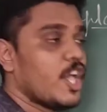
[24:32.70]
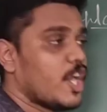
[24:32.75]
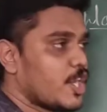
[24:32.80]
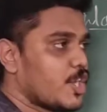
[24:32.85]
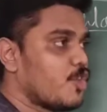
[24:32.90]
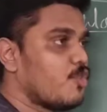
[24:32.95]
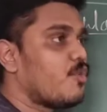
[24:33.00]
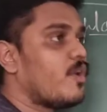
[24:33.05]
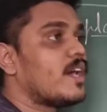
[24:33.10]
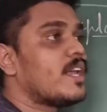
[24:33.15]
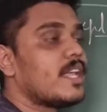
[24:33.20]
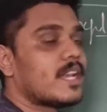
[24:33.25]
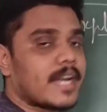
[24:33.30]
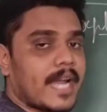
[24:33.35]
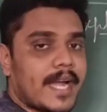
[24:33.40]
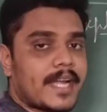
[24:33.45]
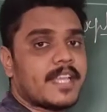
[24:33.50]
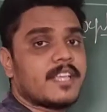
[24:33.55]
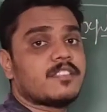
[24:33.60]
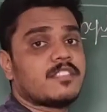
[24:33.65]
You are
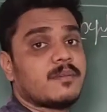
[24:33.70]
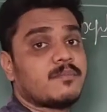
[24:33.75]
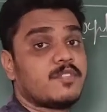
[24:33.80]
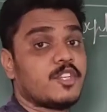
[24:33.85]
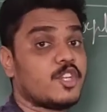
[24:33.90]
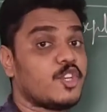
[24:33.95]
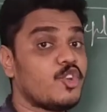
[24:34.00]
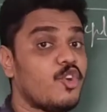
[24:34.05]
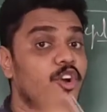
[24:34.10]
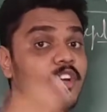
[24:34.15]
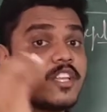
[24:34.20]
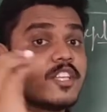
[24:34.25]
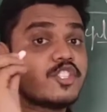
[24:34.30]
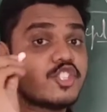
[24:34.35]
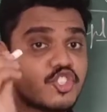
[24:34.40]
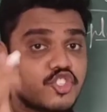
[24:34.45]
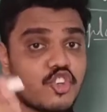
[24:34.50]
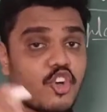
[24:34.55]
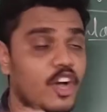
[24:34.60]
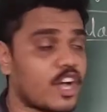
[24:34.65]
writing something, not
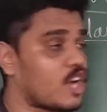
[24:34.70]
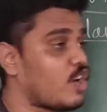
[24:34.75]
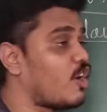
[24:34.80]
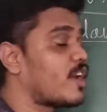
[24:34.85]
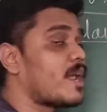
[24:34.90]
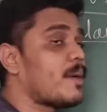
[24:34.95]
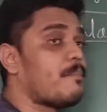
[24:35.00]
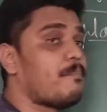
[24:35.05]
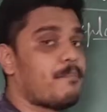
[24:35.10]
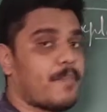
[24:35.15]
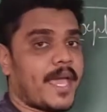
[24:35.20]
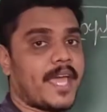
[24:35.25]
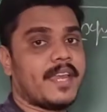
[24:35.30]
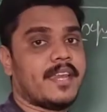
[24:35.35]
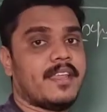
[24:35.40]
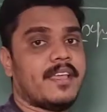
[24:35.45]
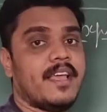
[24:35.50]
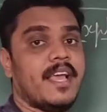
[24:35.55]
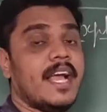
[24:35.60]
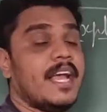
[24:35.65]
a chalk or a
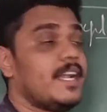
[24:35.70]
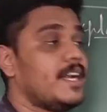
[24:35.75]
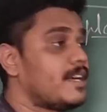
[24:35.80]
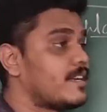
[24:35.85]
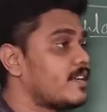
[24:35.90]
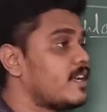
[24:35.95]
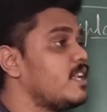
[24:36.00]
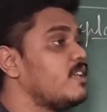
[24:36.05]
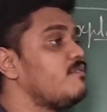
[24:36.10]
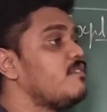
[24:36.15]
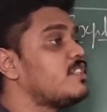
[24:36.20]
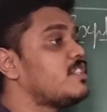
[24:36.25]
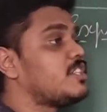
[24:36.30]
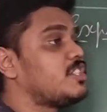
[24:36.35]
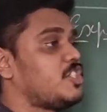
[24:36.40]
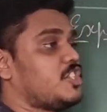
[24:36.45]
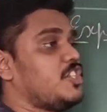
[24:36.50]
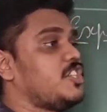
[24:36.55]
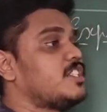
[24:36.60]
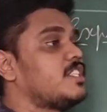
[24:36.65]
pen, literally
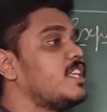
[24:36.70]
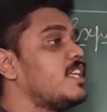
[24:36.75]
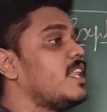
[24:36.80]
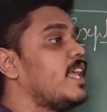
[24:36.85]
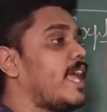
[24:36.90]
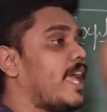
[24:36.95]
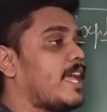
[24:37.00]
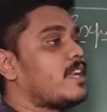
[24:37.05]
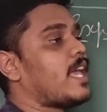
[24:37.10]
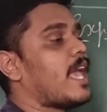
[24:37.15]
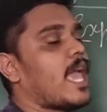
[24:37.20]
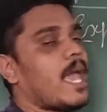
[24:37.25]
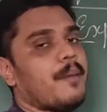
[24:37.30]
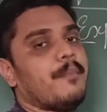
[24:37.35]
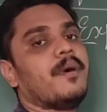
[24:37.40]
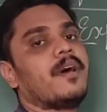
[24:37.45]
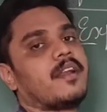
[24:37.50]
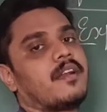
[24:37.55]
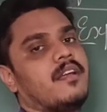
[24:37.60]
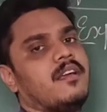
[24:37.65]
with chisel and
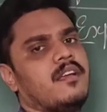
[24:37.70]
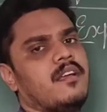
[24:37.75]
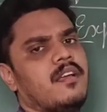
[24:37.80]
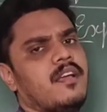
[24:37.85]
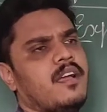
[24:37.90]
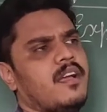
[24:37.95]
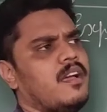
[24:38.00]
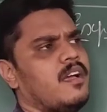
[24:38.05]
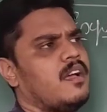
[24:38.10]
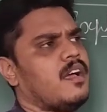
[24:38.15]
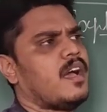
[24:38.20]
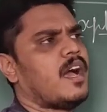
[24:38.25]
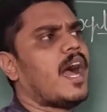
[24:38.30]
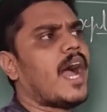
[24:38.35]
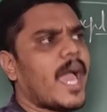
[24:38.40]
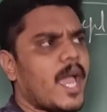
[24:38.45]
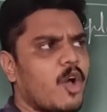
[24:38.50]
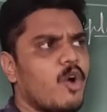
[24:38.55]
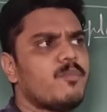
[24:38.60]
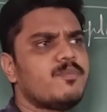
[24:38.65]
hammer.
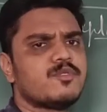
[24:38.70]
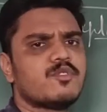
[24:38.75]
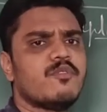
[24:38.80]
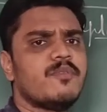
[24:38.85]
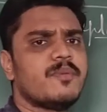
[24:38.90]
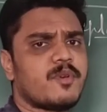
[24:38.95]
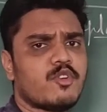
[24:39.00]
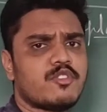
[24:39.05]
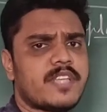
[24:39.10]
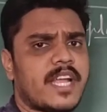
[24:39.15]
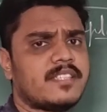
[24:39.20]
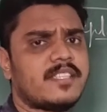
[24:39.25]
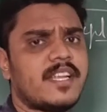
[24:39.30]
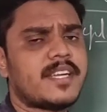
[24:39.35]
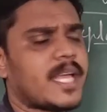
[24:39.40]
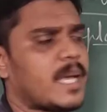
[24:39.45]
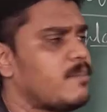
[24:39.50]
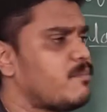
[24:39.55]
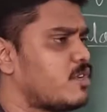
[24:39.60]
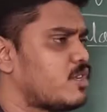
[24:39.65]
I hope so, because at that
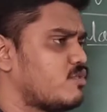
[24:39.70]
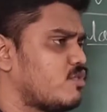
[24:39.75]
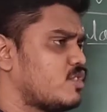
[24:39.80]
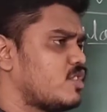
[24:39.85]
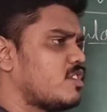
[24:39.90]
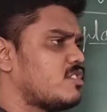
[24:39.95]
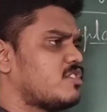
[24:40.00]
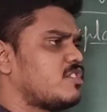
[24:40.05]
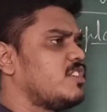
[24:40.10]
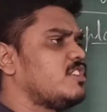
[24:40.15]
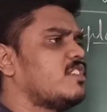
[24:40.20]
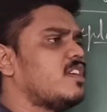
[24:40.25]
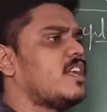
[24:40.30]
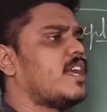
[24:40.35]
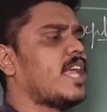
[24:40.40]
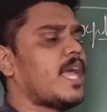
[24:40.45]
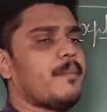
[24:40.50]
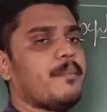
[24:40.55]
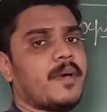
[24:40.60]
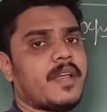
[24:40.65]
time it was just chisel
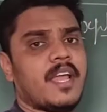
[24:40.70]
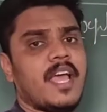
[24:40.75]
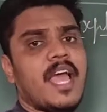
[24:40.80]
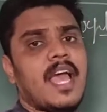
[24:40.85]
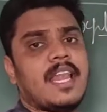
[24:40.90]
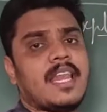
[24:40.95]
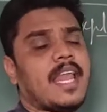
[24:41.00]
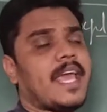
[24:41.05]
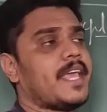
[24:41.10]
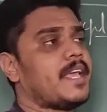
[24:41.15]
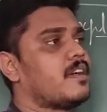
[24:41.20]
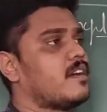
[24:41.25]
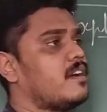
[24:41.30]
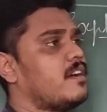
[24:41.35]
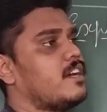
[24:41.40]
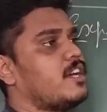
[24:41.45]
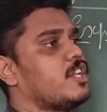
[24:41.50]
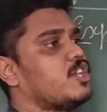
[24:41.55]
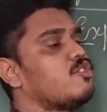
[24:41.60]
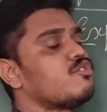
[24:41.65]
and hammer.
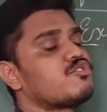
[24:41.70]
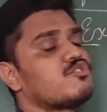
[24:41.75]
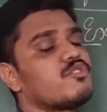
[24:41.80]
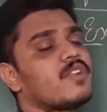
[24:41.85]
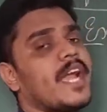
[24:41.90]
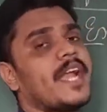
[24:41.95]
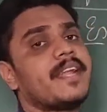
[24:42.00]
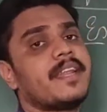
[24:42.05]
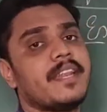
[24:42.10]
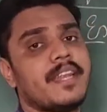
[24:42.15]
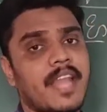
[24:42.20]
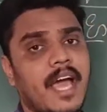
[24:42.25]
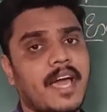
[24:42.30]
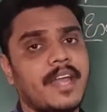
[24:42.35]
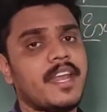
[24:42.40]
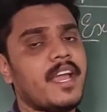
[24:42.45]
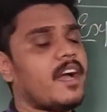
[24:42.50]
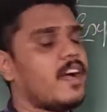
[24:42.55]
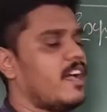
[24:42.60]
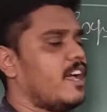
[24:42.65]
Like you used to write
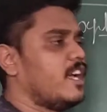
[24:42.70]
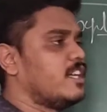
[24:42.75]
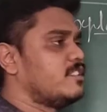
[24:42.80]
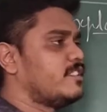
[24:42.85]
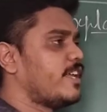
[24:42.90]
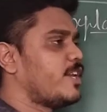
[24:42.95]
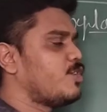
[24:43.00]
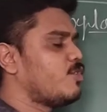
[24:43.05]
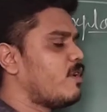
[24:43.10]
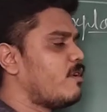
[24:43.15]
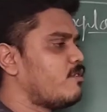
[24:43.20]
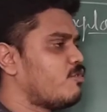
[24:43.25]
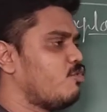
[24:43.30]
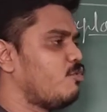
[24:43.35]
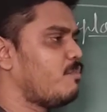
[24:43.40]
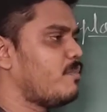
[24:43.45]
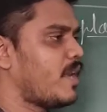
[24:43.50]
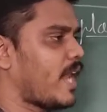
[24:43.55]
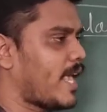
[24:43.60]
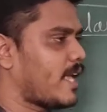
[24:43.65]
Nana, then you have
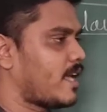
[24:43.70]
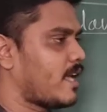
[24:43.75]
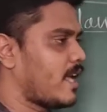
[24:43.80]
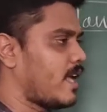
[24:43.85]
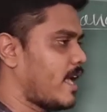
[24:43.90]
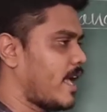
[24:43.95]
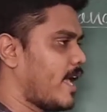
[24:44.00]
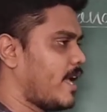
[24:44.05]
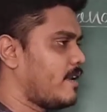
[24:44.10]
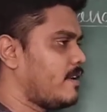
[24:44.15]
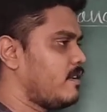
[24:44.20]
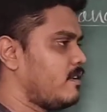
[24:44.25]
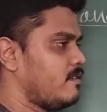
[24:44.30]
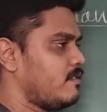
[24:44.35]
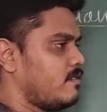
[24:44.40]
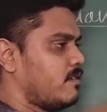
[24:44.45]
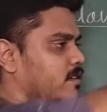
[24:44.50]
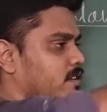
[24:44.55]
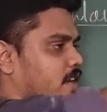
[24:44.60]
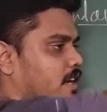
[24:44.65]
to like
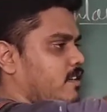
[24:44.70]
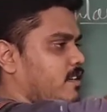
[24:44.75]
N,